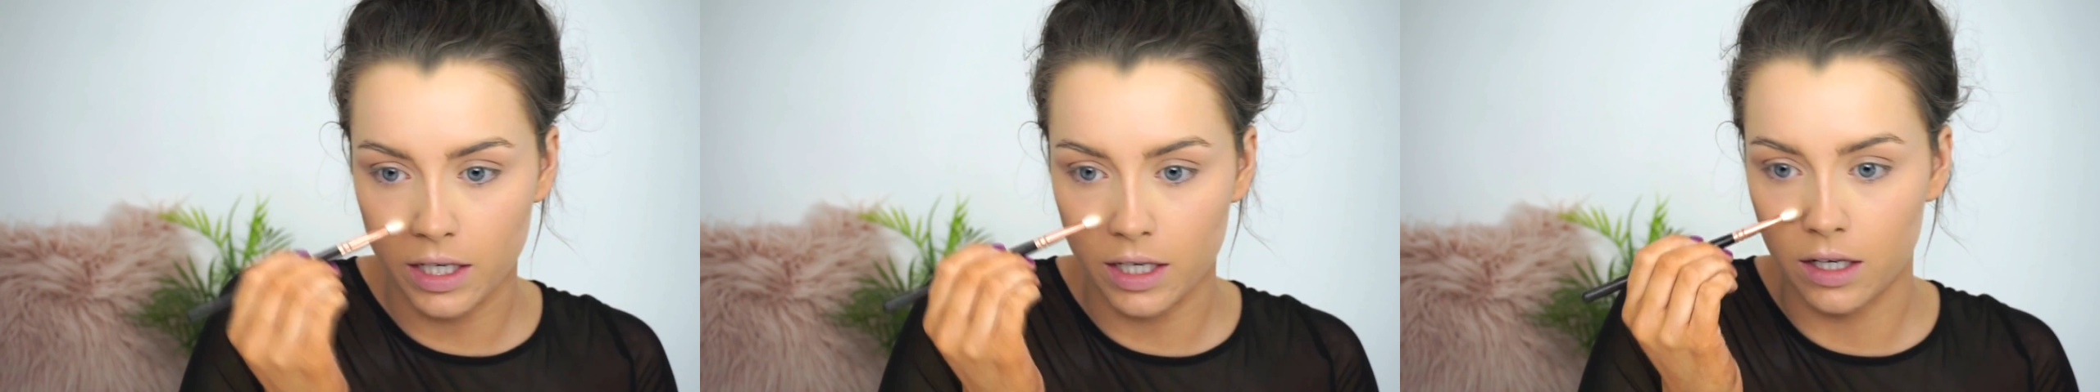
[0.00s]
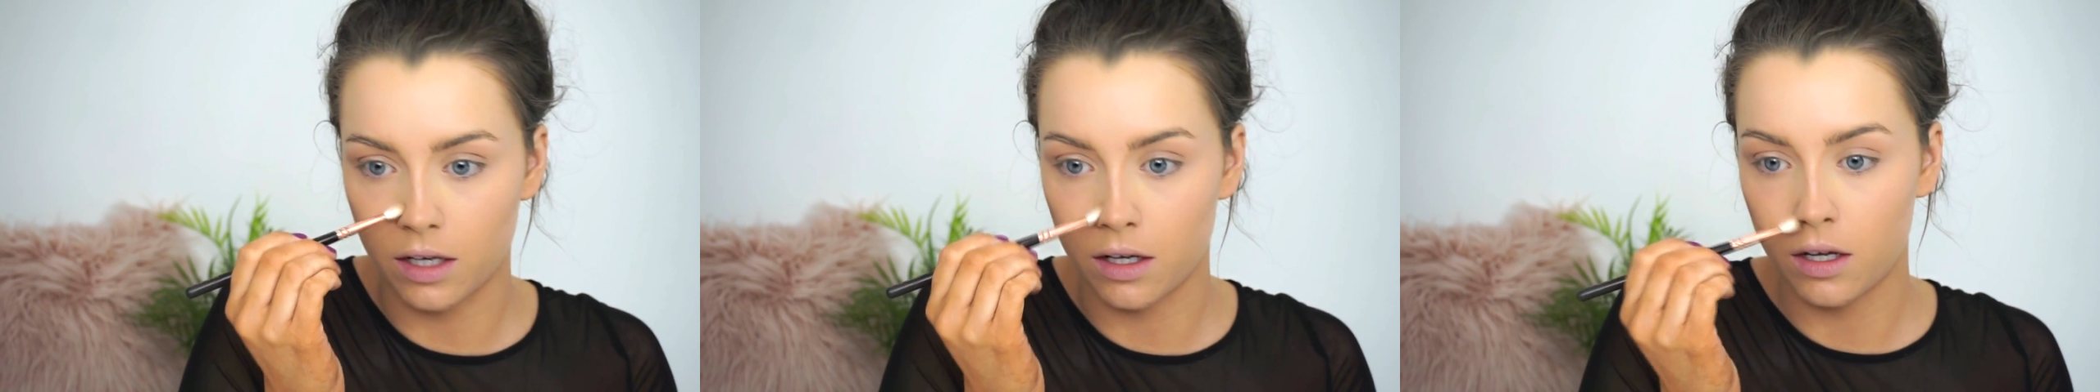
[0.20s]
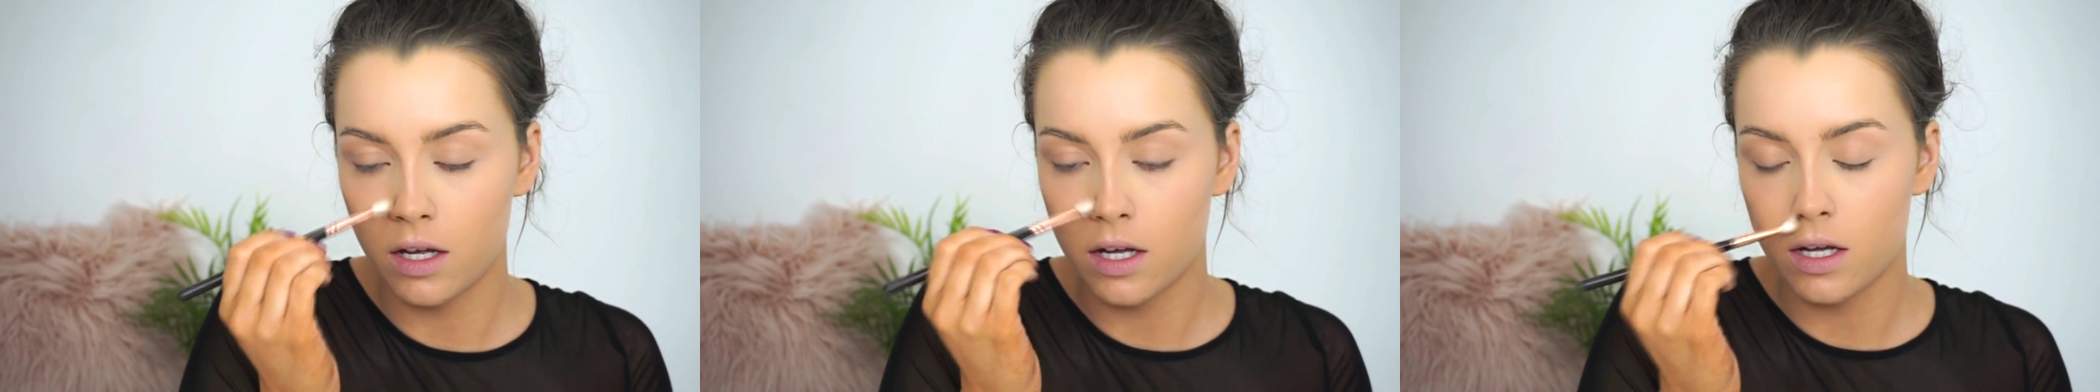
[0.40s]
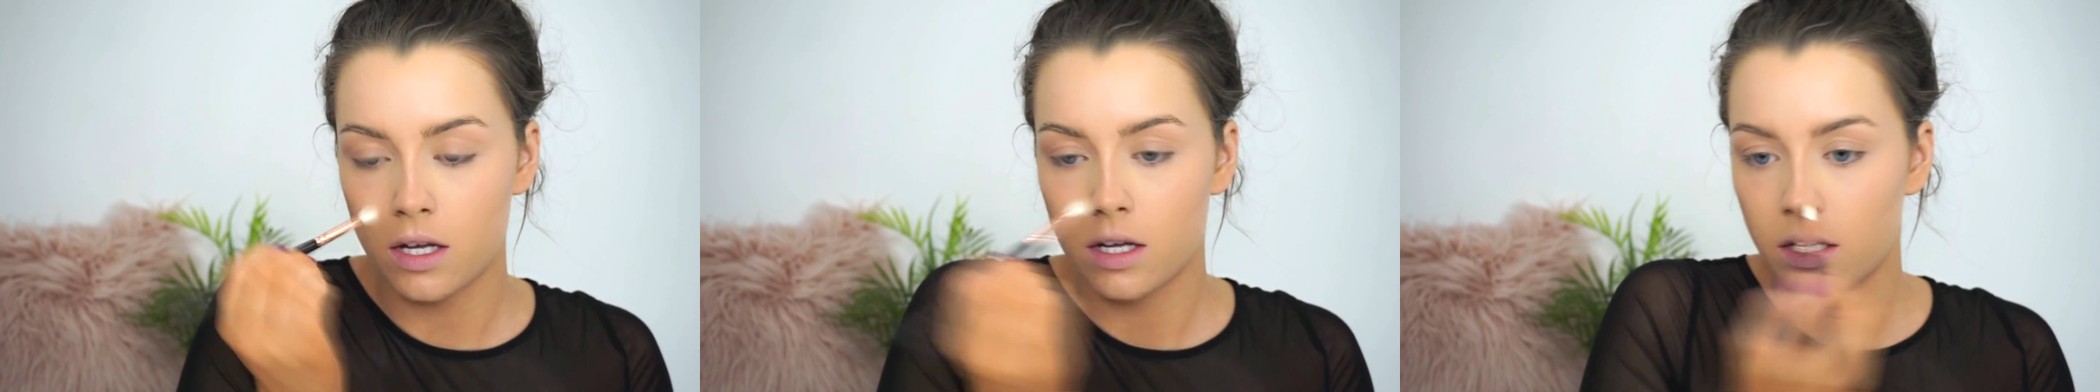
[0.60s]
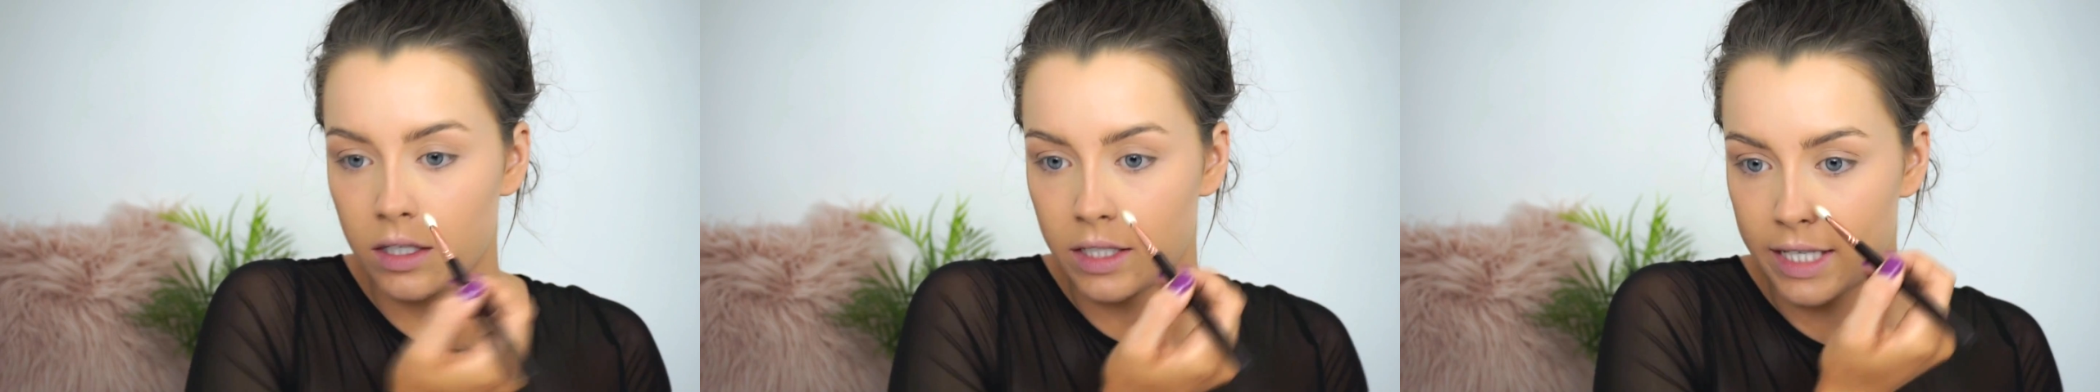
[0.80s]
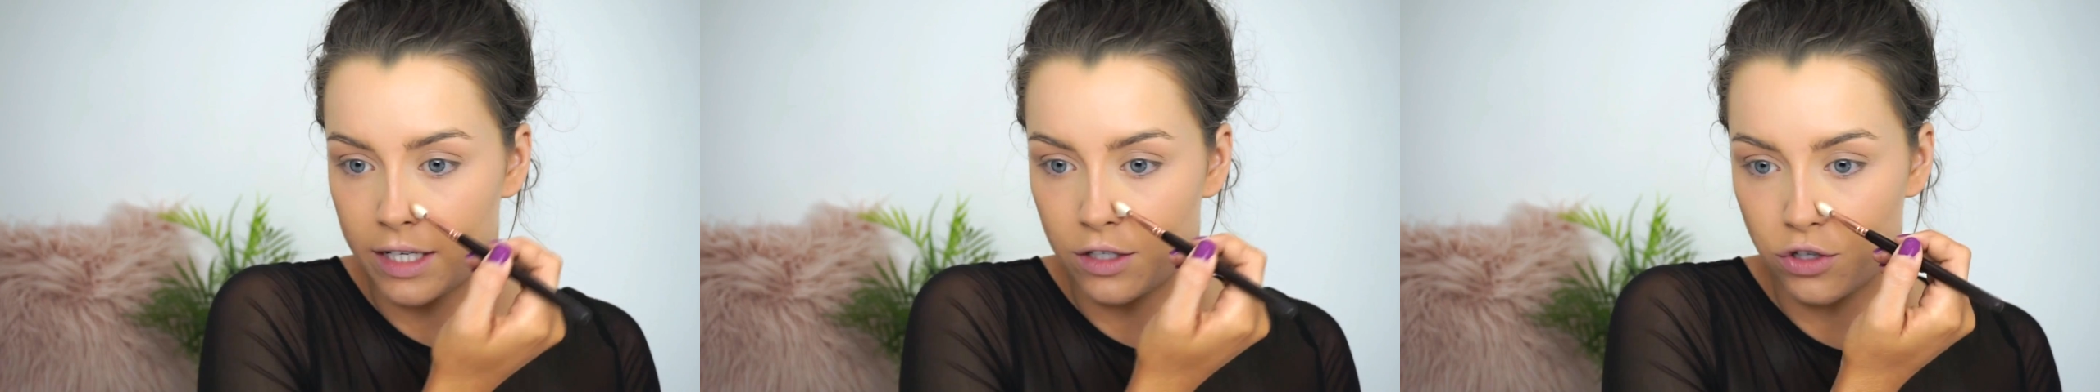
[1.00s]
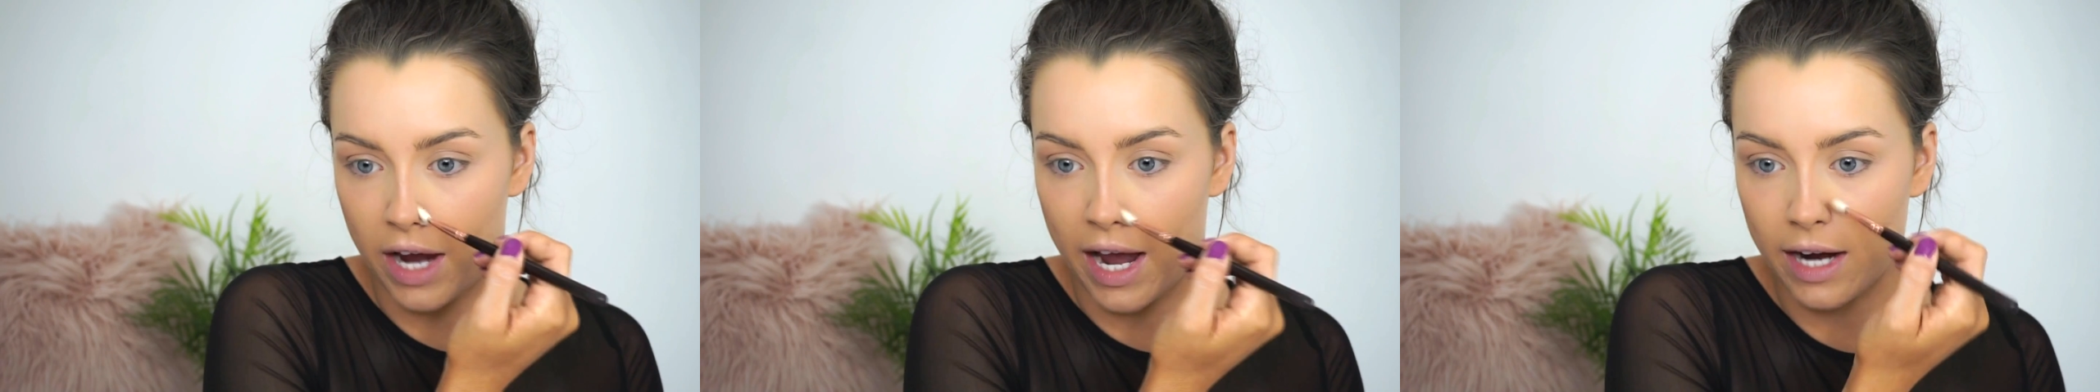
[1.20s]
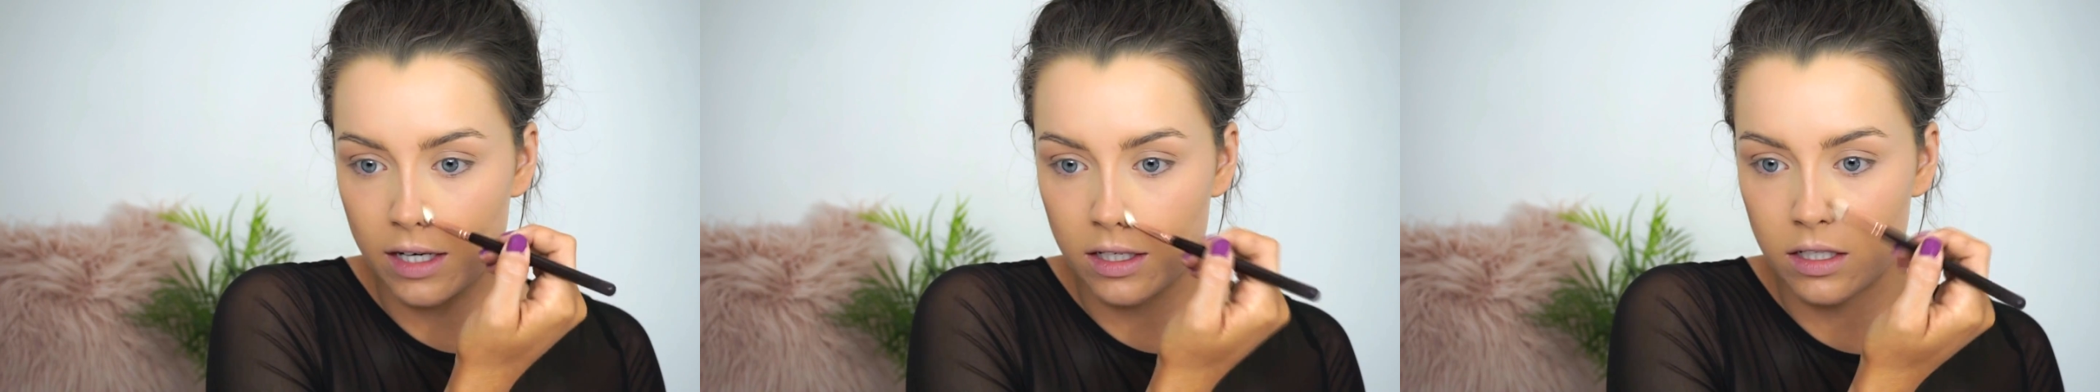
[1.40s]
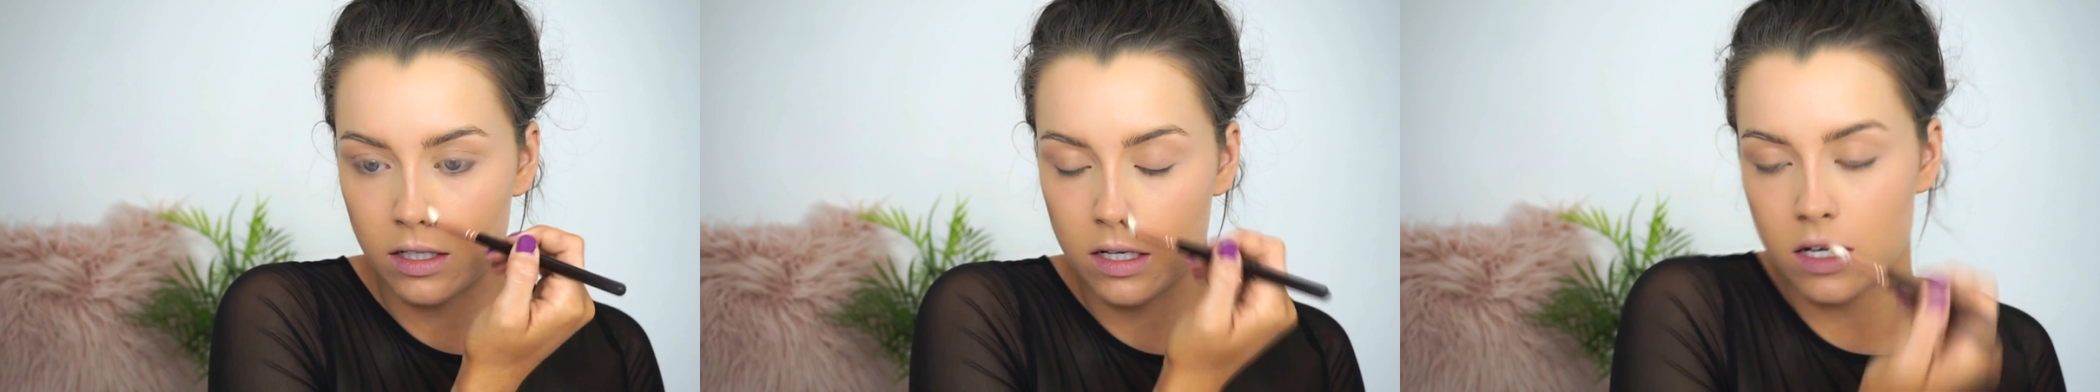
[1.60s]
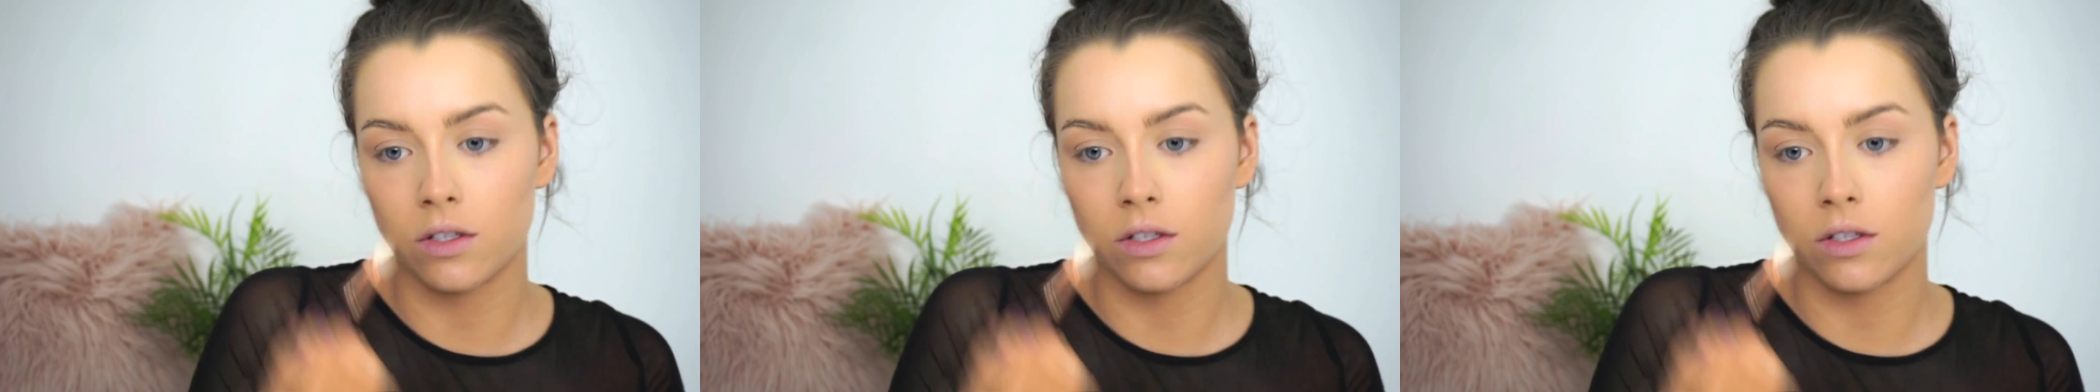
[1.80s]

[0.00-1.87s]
gonna detract.